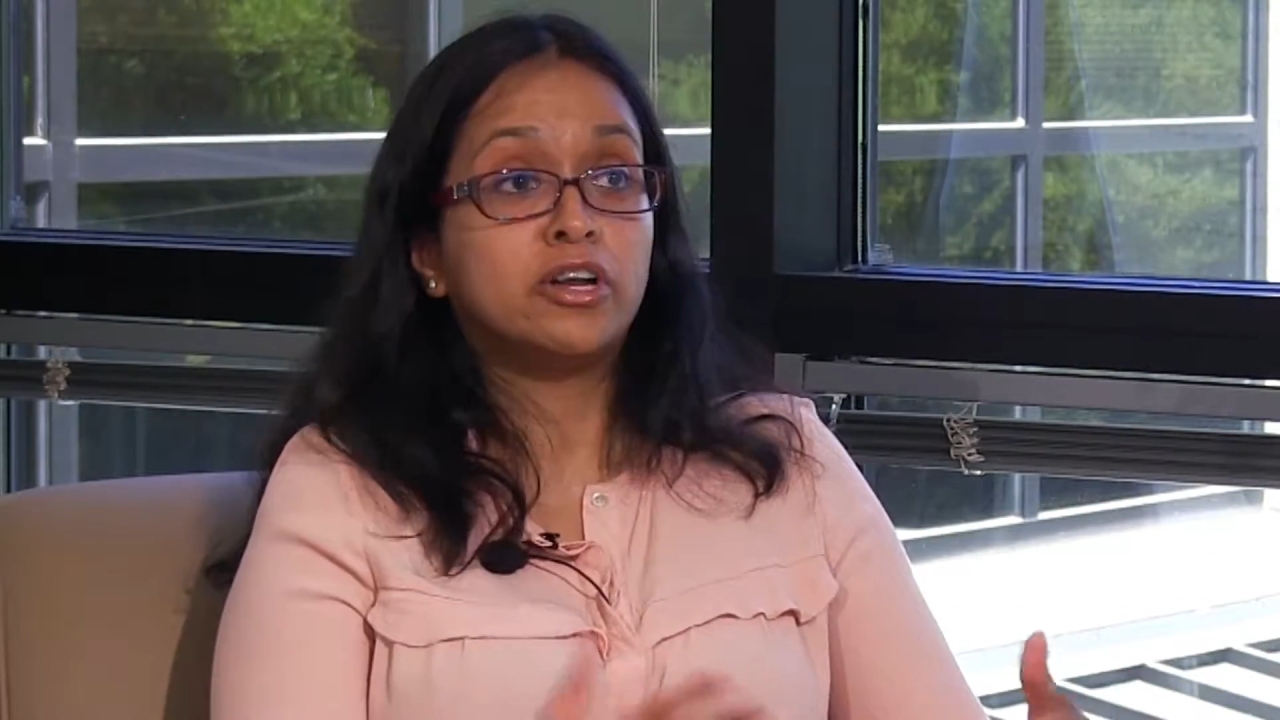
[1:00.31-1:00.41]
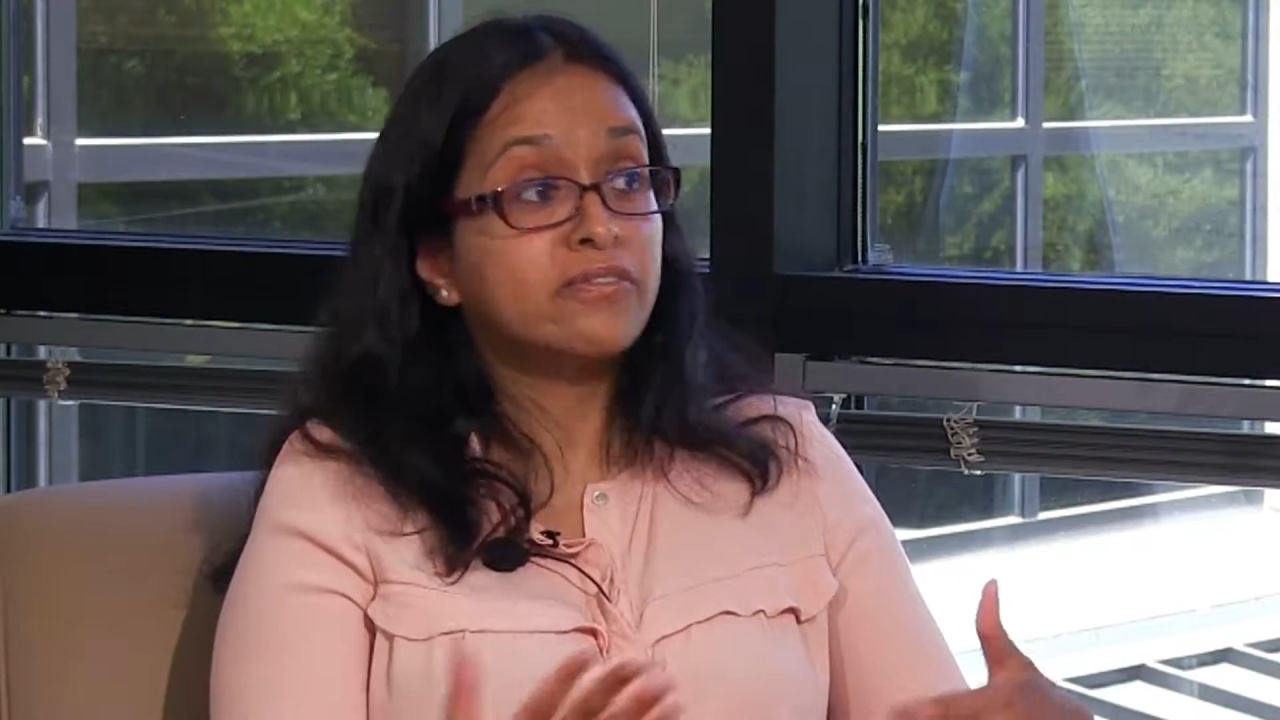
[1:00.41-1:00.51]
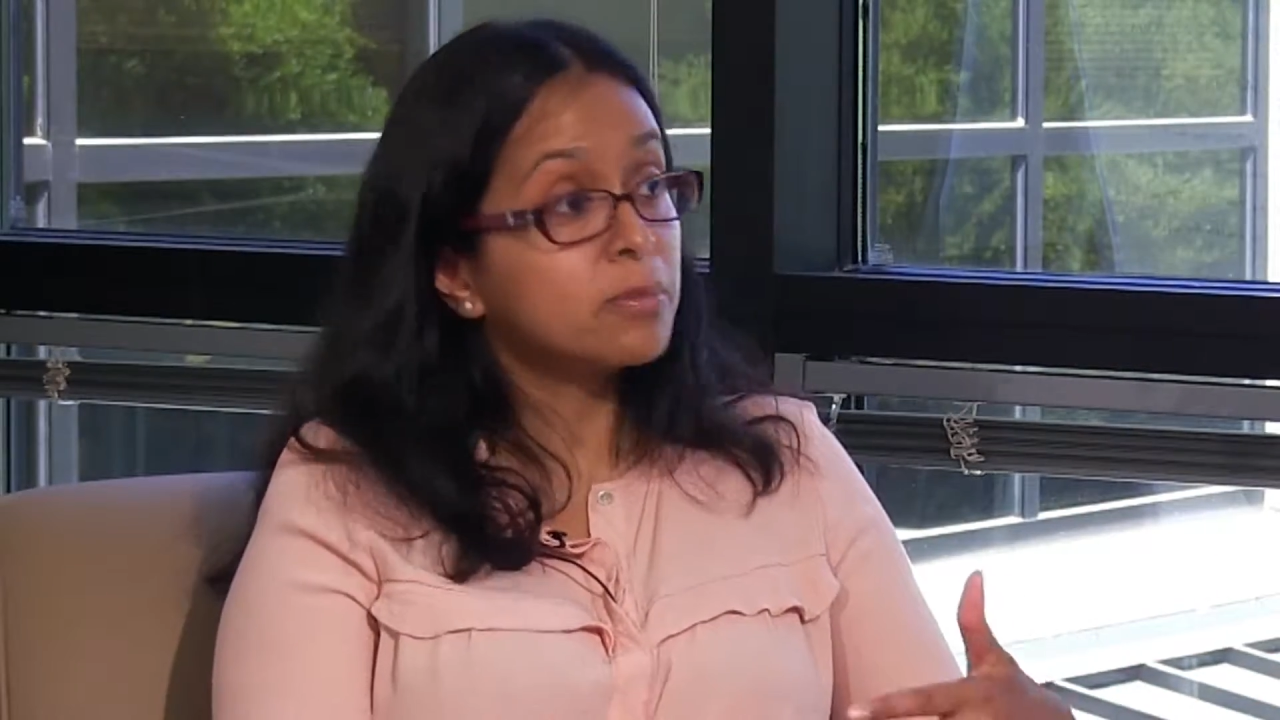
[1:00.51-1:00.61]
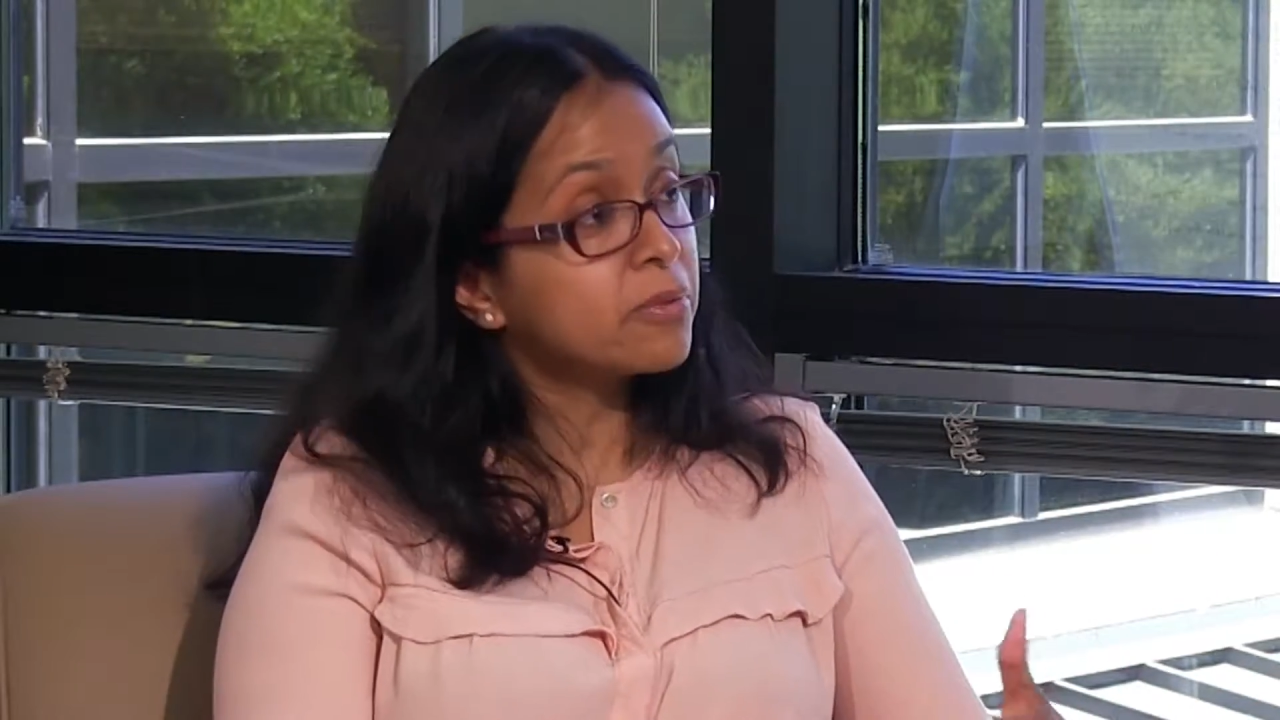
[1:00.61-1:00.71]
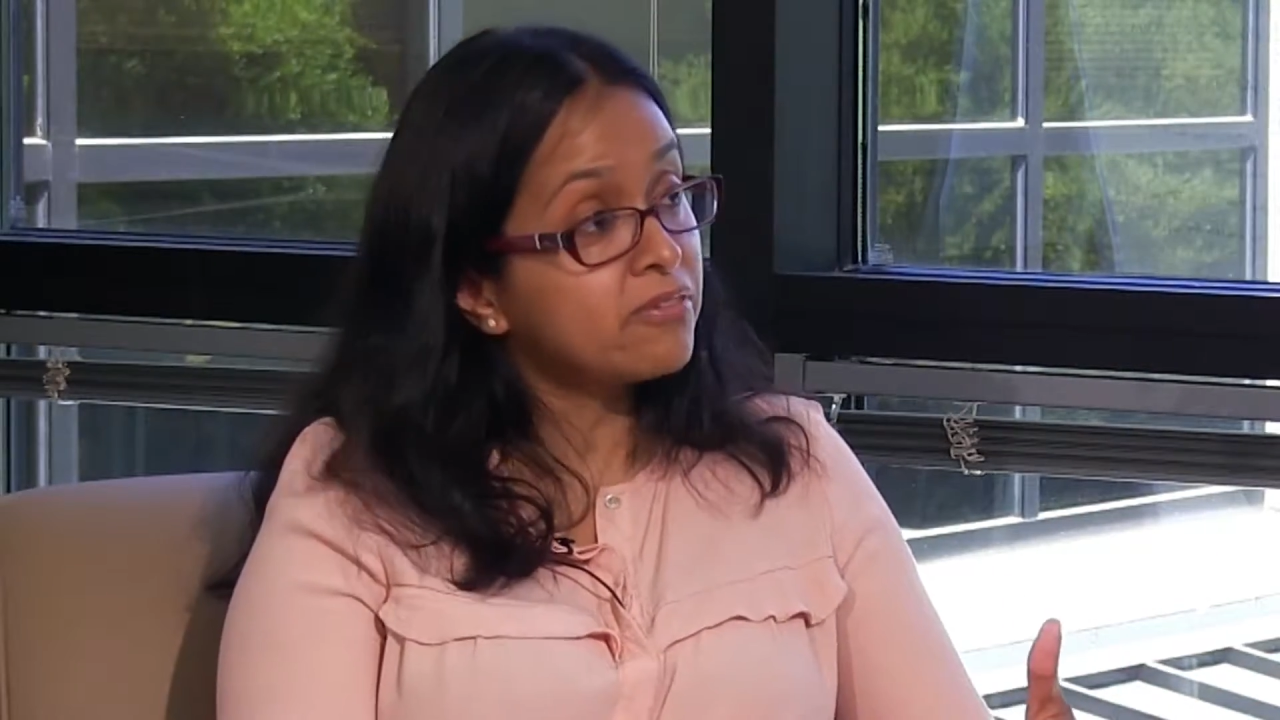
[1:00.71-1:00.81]

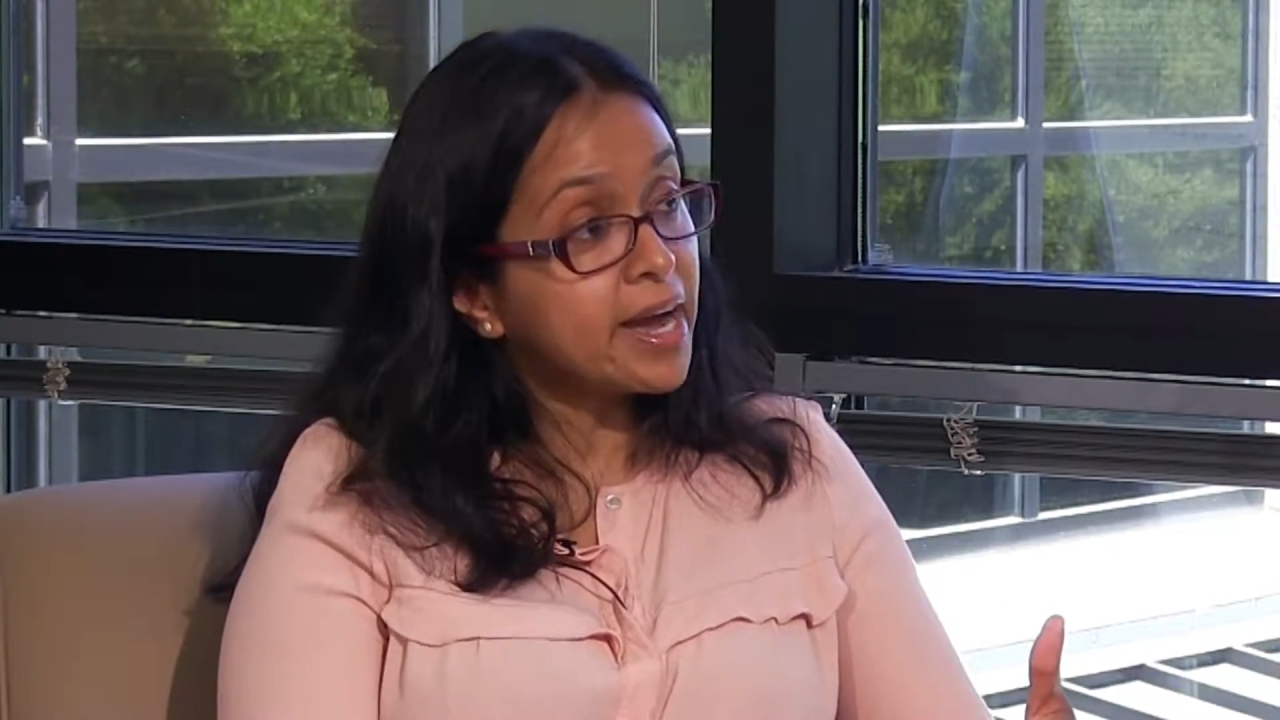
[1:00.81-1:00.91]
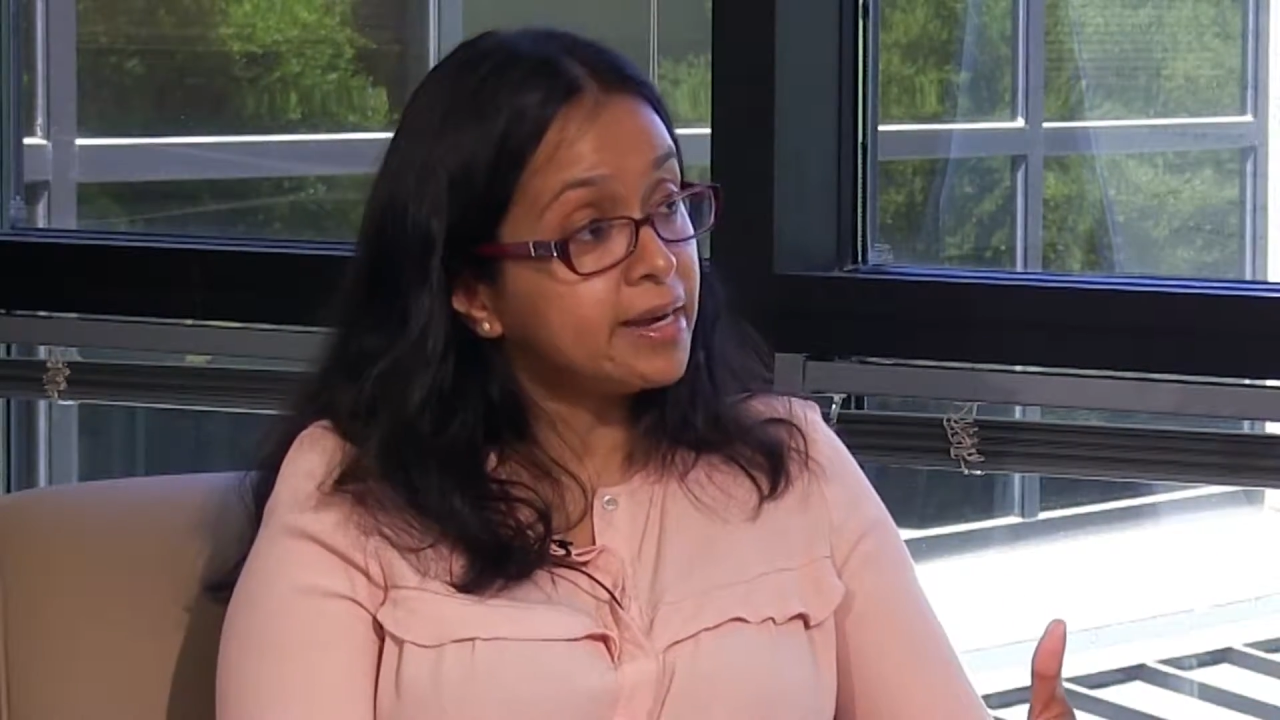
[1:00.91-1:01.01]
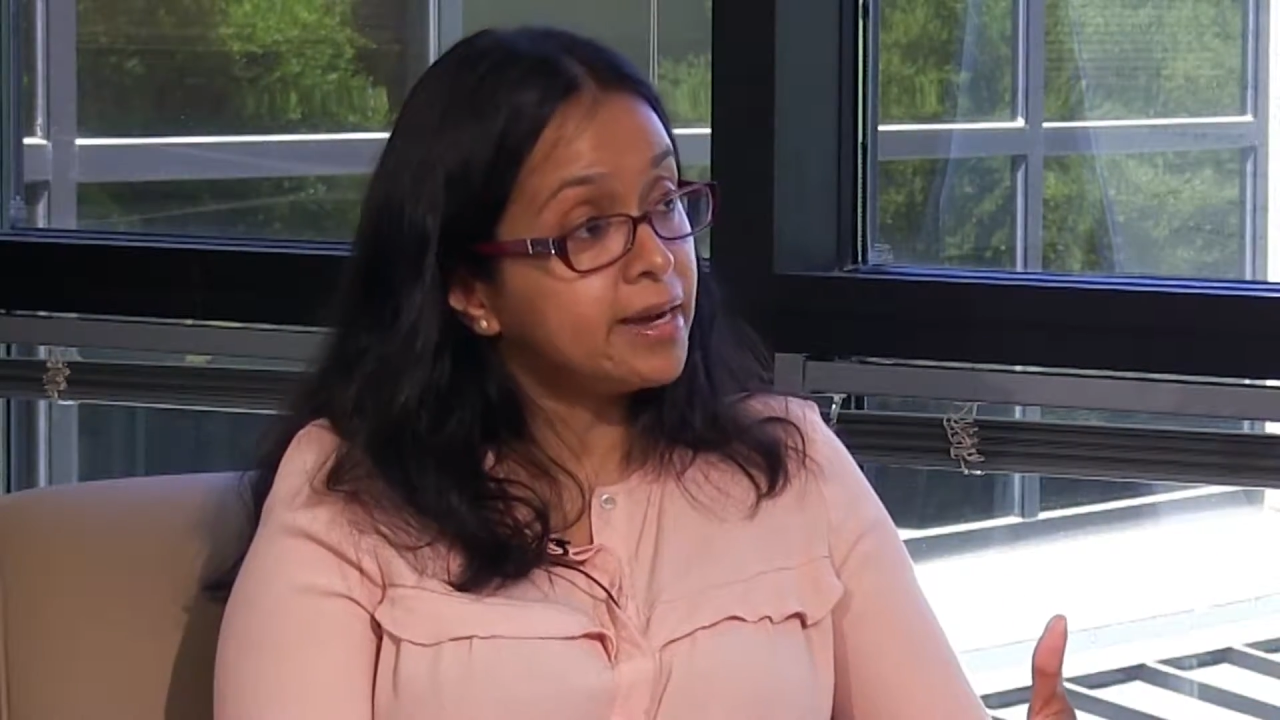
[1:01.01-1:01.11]
different provider